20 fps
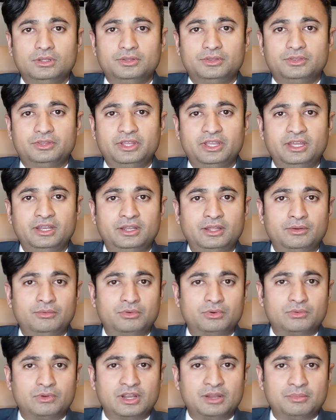Then I
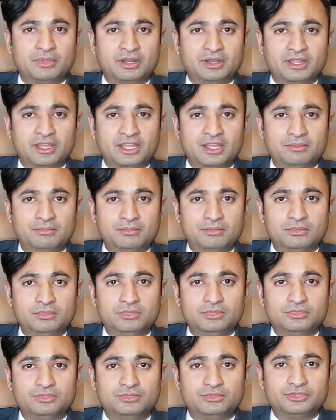would write my name,
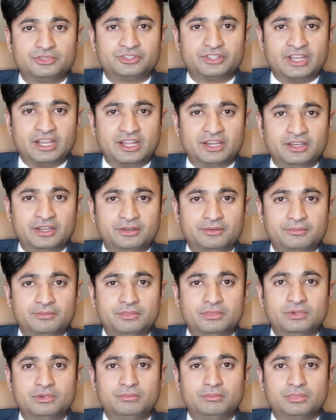sign it.
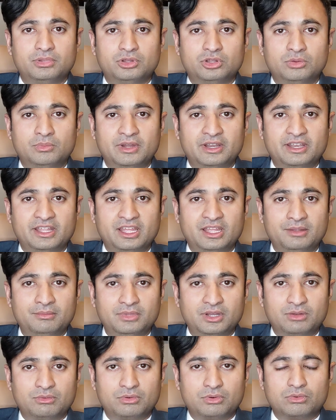Below my
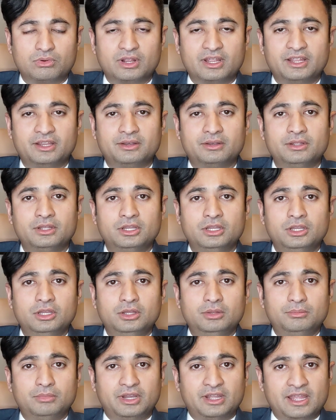name, I would write
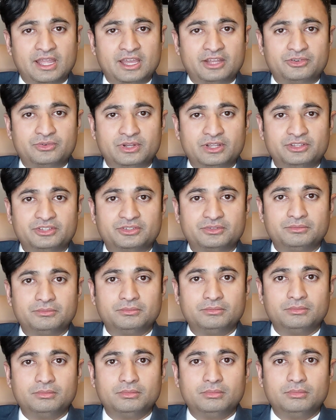my
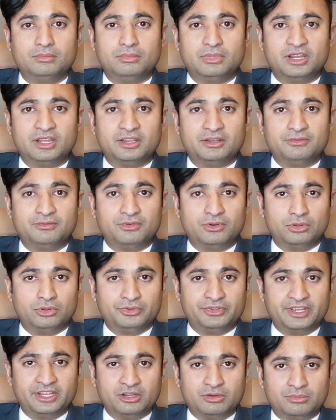address, my
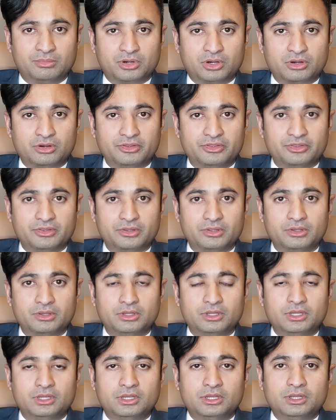full date of birth,
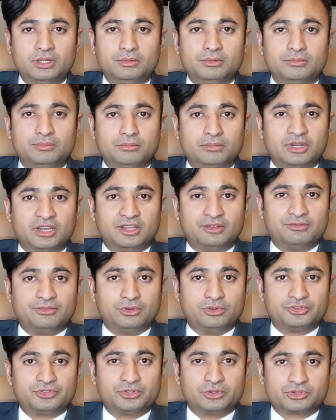my
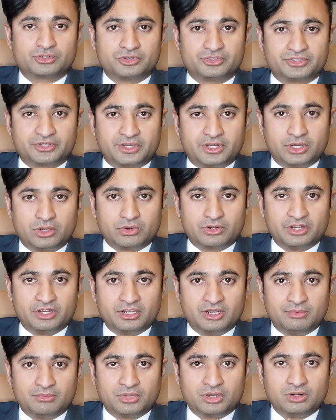full social security
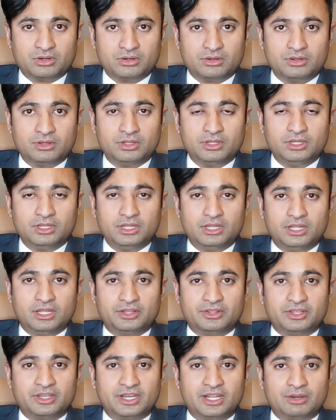number,
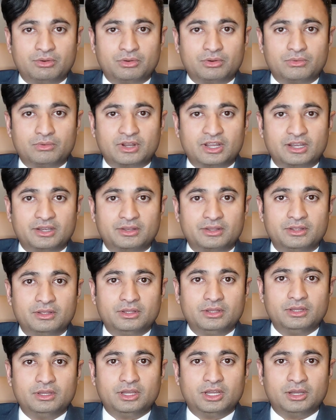and then I would write
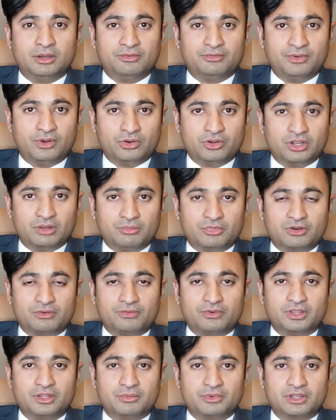a phone number
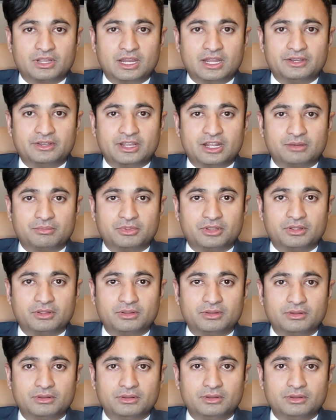for them to contact me.